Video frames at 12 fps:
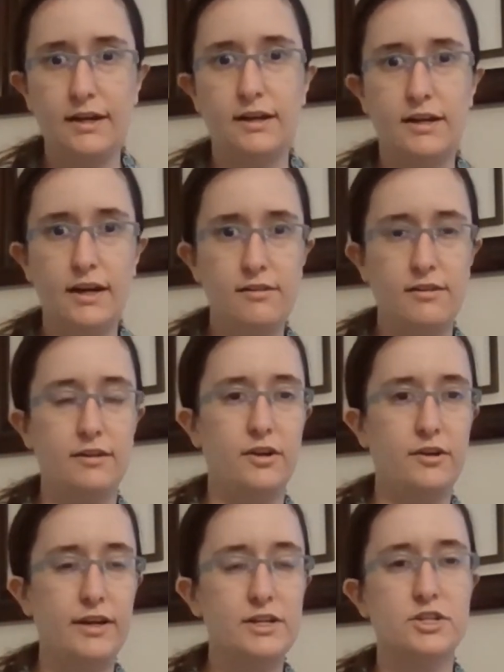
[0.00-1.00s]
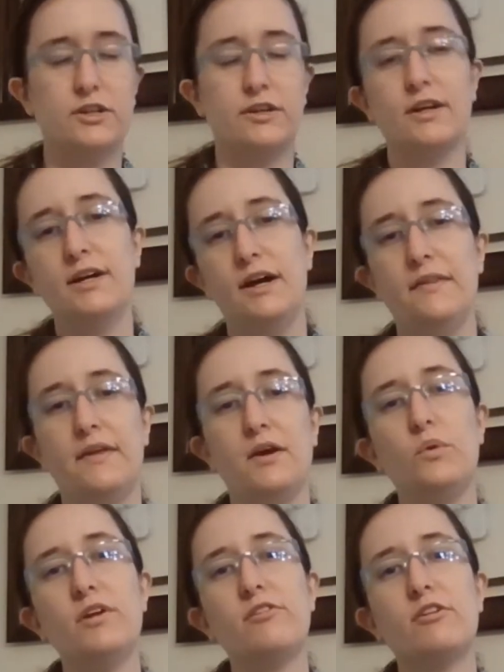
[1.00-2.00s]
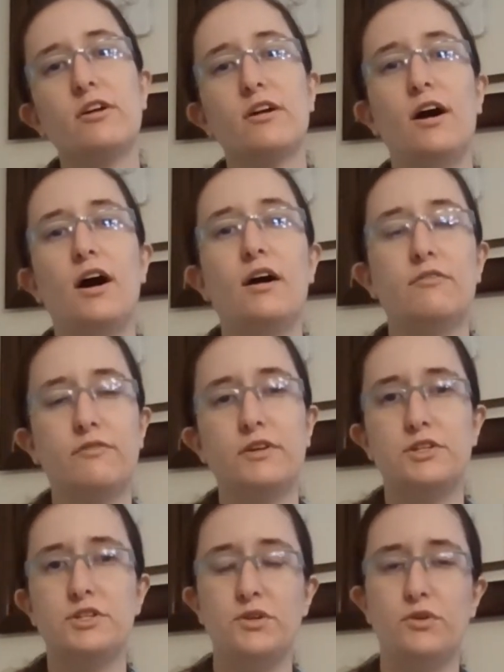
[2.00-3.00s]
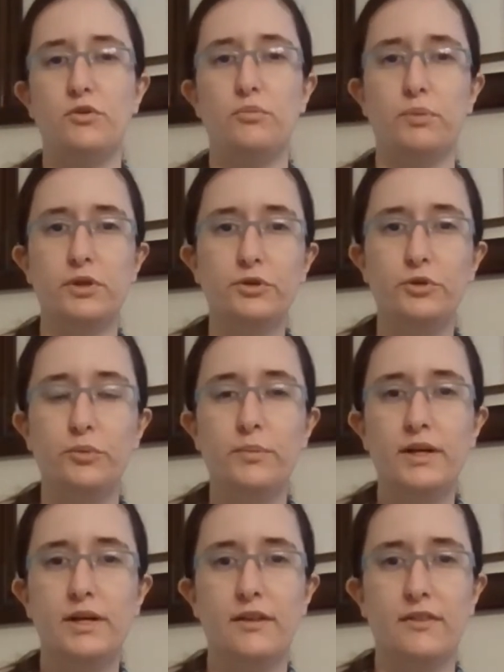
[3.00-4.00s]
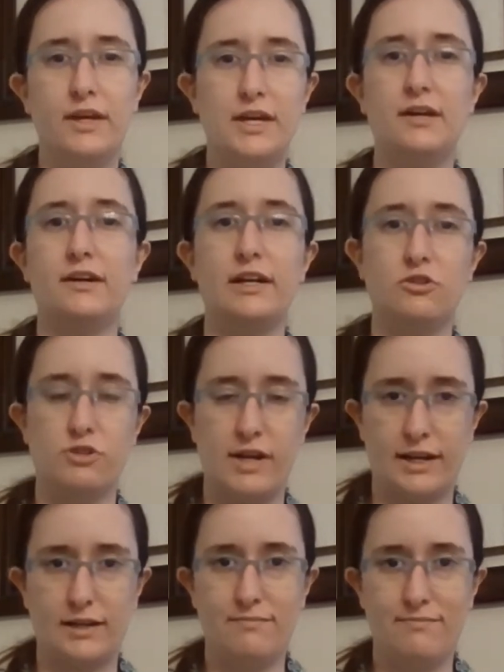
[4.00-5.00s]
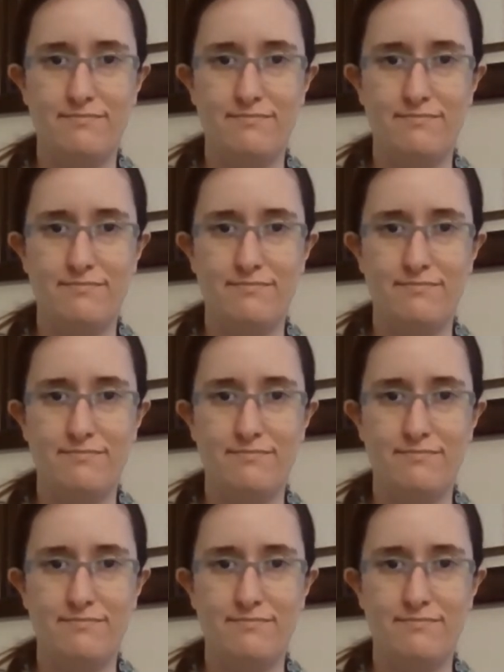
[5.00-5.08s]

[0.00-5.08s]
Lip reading: cousin, you're injured, and they whisk her off to Bloom, the healing dragon.